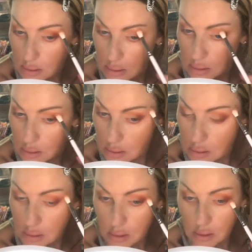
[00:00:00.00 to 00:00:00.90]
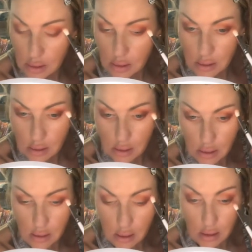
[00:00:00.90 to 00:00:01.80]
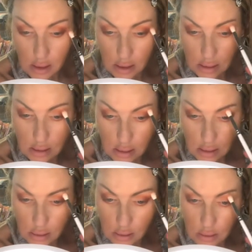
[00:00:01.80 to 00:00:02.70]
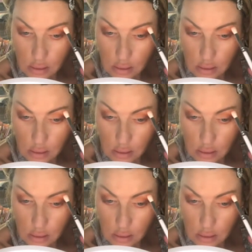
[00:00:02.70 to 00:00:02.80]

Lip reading: Nobody speaks.